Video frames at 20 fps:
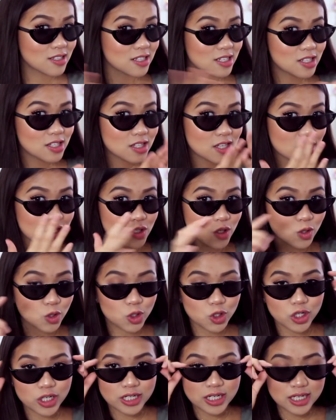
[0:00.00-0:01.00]
This is like so
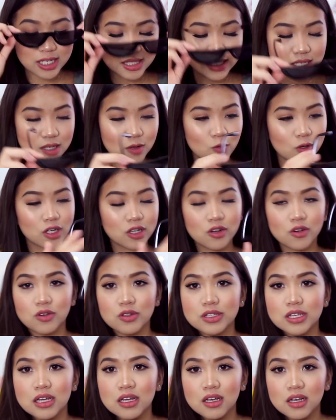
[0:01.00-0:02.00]
trendy. It's like one of
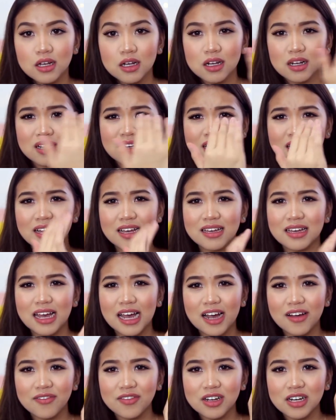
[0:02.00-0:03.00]
those
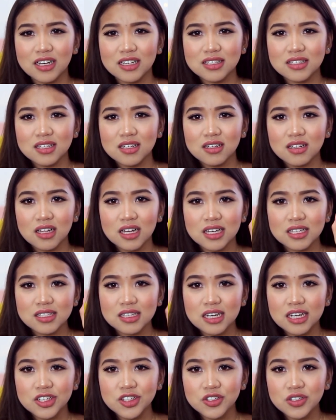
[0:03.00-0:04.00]
half cut sunglasses,
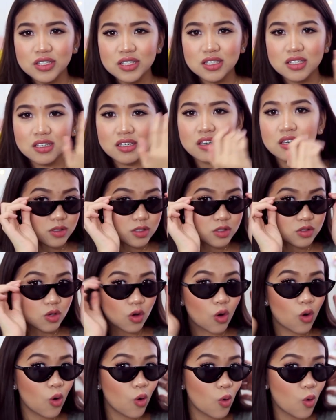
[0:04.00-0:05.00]
as you can see.
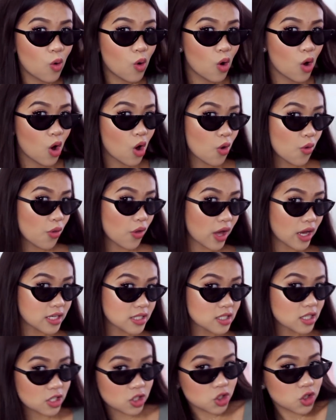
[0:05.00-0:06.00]
So
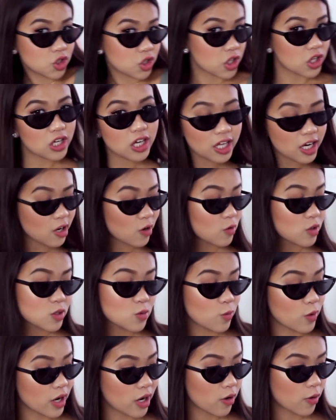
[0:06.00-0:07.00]
nice and chic, and I always
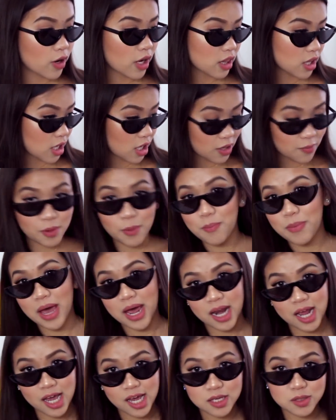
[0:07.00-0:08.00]
wear it like I'm a
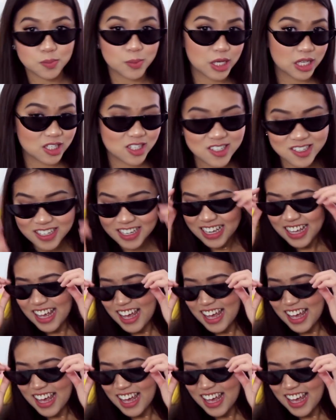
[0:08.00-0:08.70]
badass bitch.